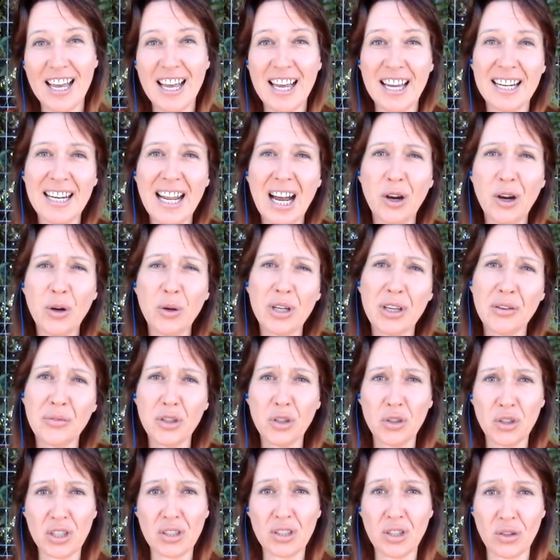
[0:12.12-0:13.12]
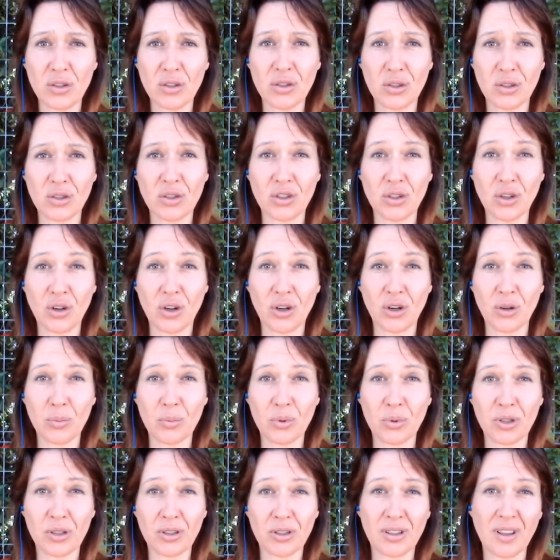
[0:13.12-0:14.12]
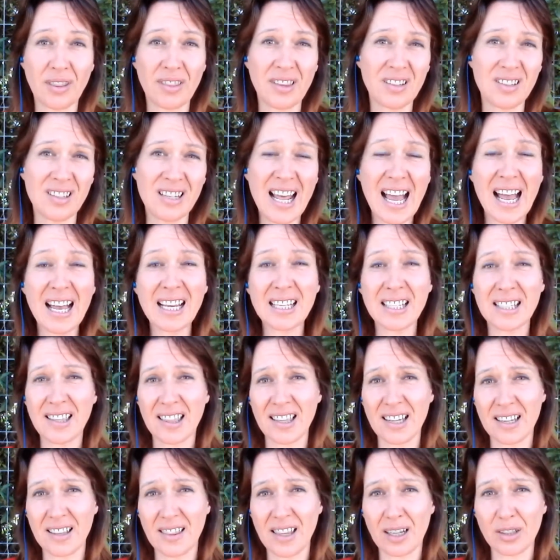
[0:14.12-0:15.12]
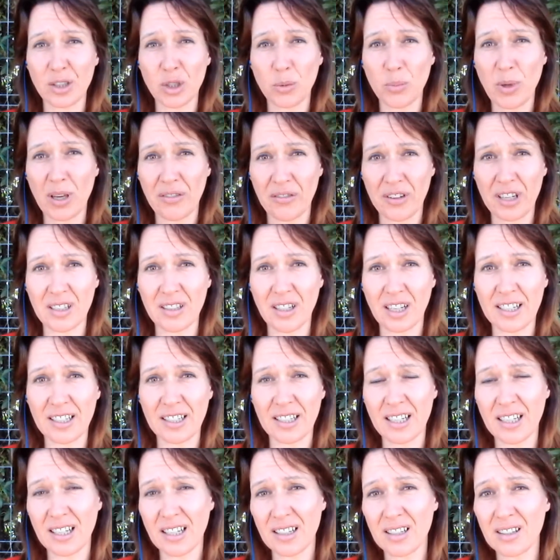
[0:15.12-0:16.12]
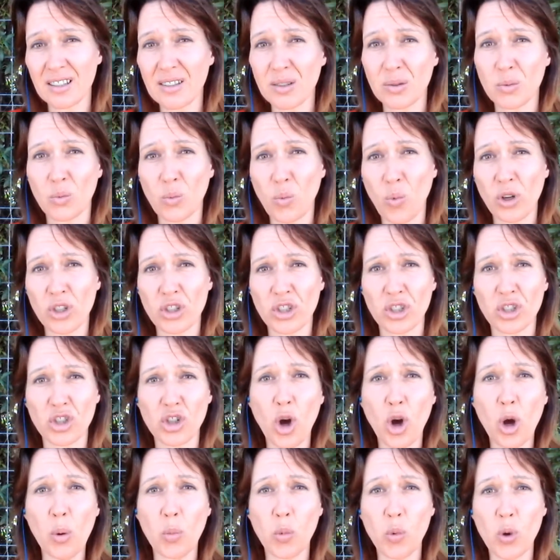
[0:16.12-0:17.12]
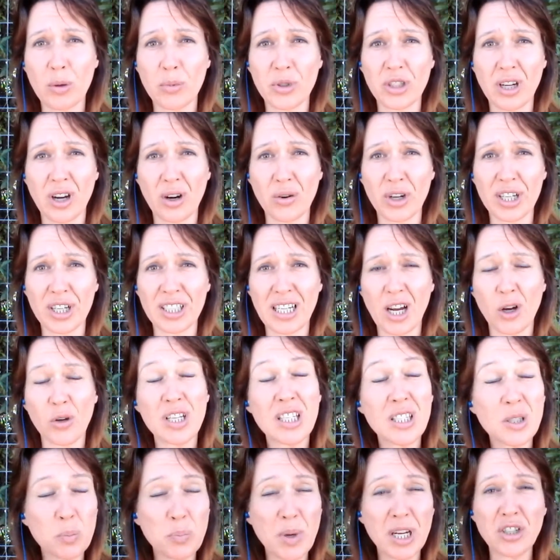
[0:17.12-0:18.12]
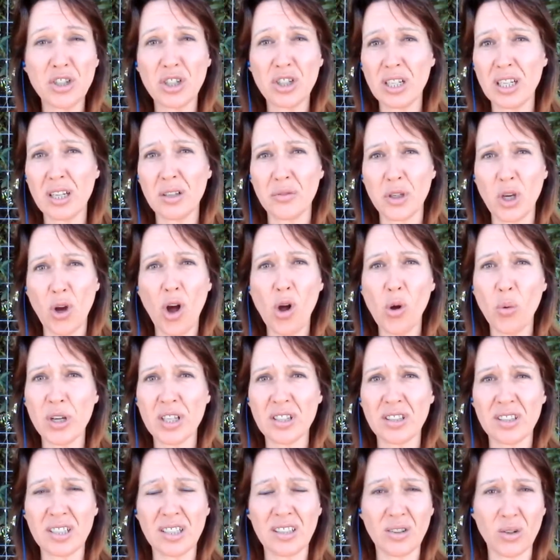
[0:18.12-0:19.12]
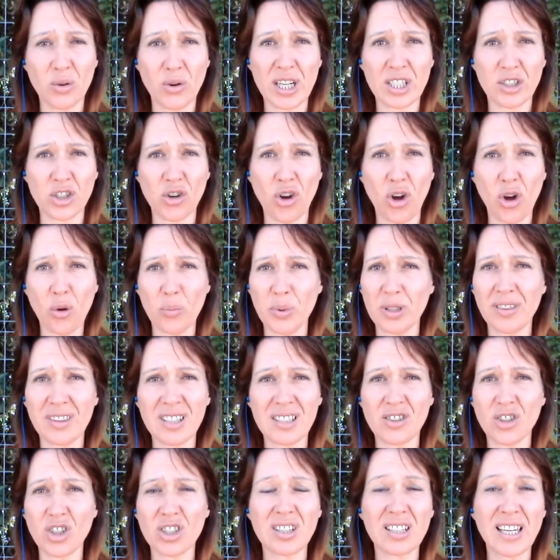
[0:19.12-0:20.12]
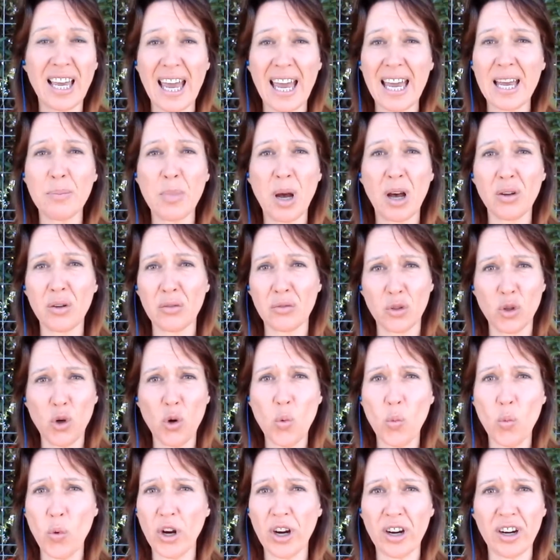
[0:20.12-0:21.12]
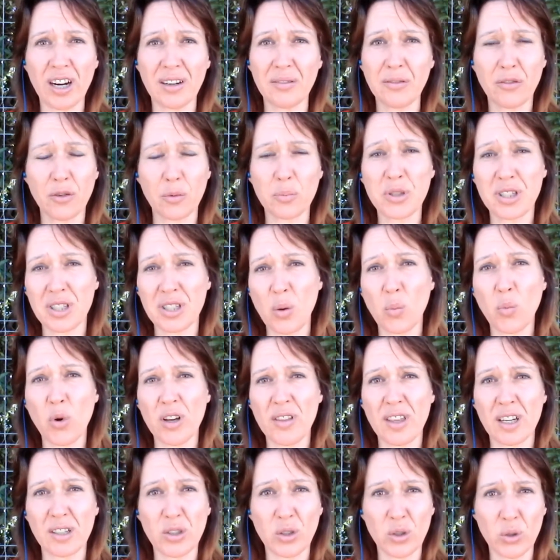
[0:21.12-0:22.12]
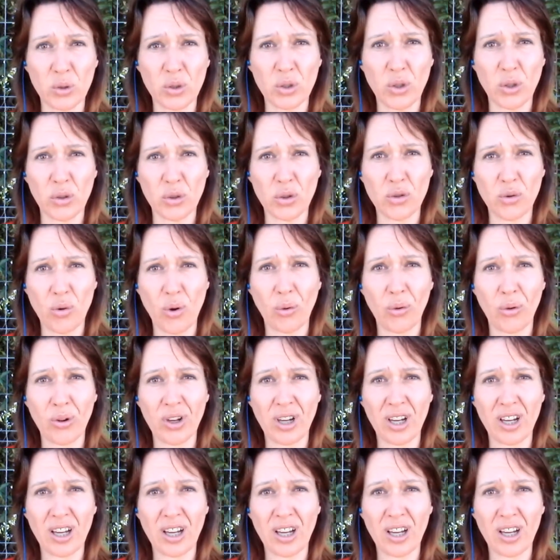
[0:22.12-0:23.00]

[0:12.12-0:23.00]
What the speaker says: Now, if you just lost your job, the last thing that you may feel like is watch a job webinar right now, especially if you always did a great job and this just came out of nowhere and from somewhere that you couldn't control.